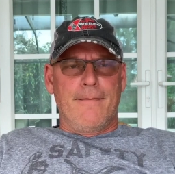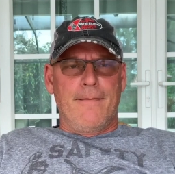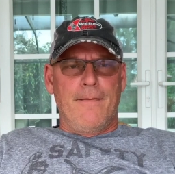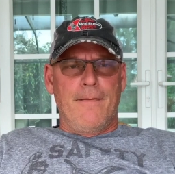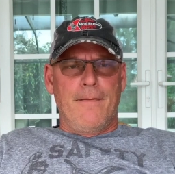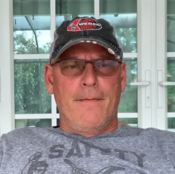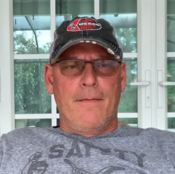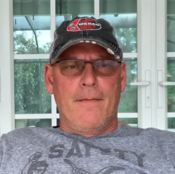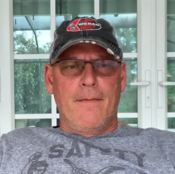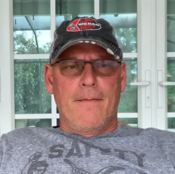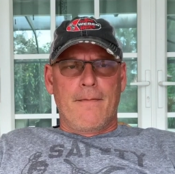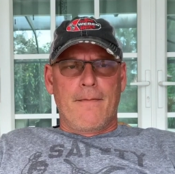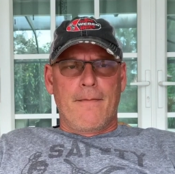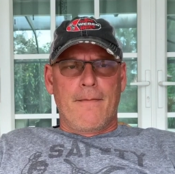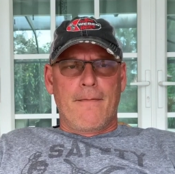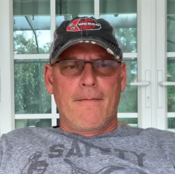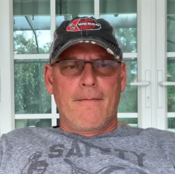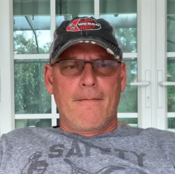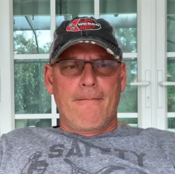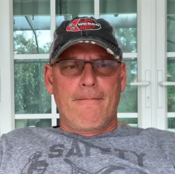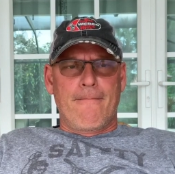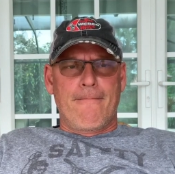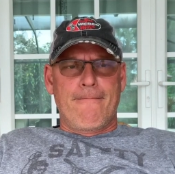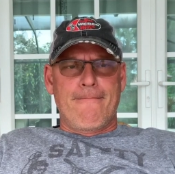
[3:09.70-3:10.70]

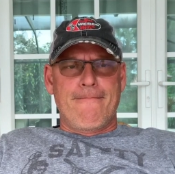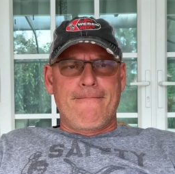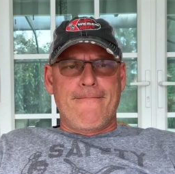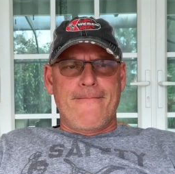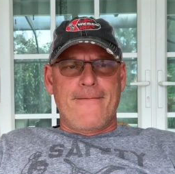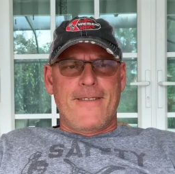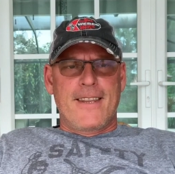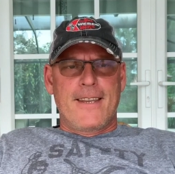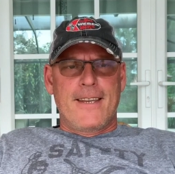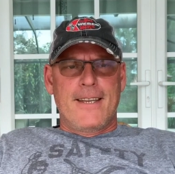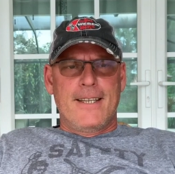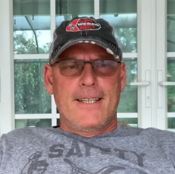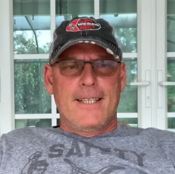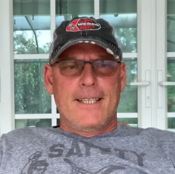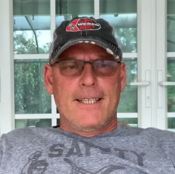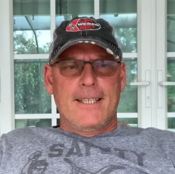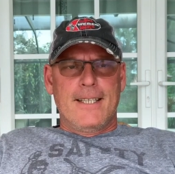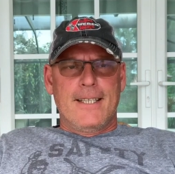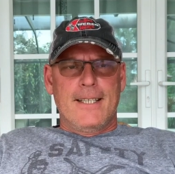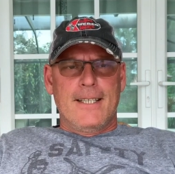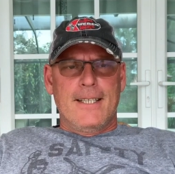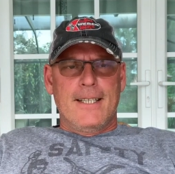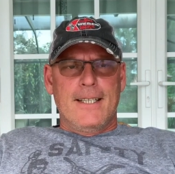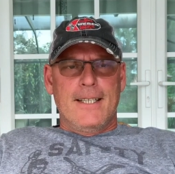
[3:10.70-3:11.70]

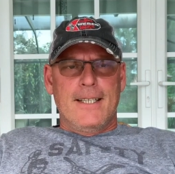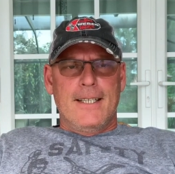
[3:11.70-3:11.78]
Nobody speaks.